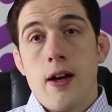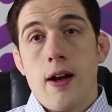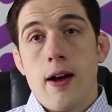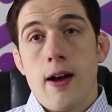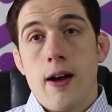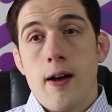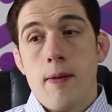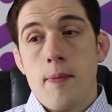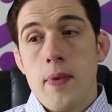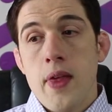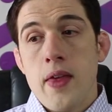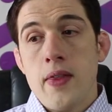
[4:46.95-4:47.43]

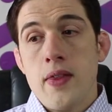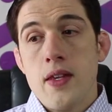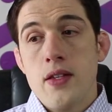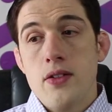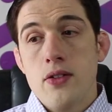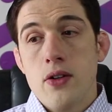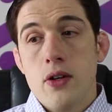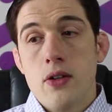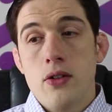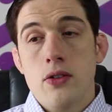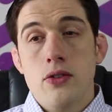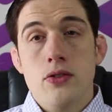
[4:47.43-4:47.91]
And these
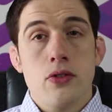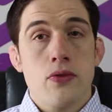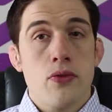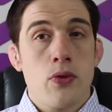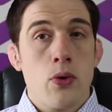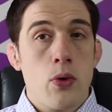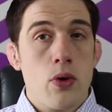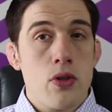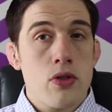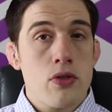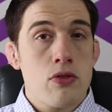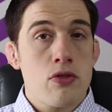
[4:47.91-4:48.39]
articles, of
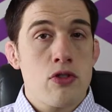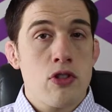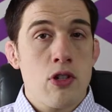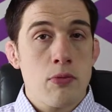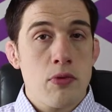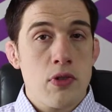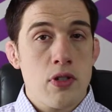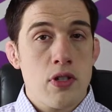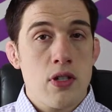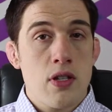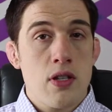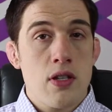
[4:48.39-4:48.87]
course, are
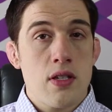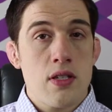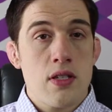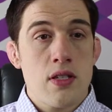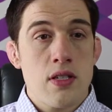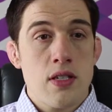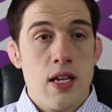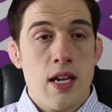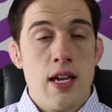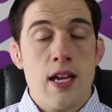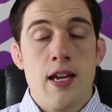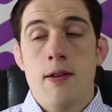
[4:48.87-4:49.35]
subject to the
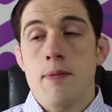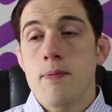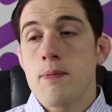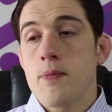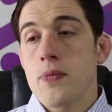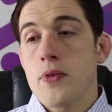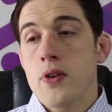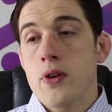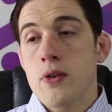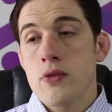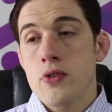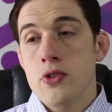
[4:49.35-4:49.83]

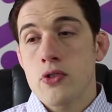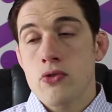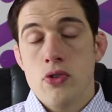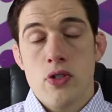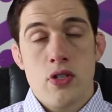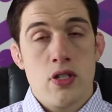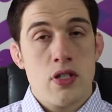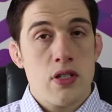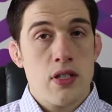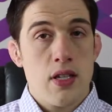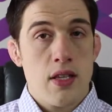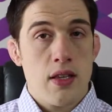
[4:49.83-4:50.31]
same
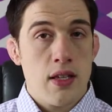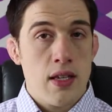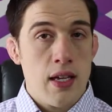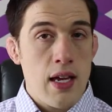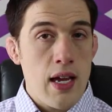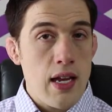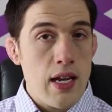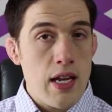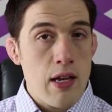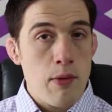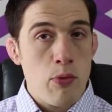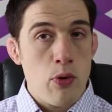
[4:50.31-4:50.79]
restrictions that the
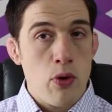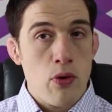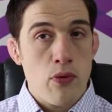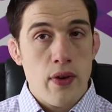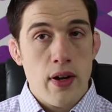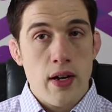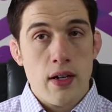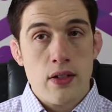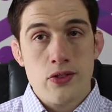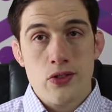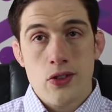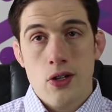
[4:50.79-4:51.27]
candidate
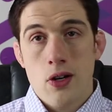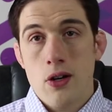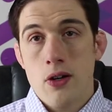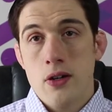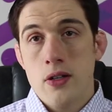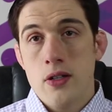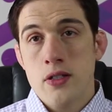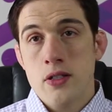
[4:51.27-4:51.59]
profiles are.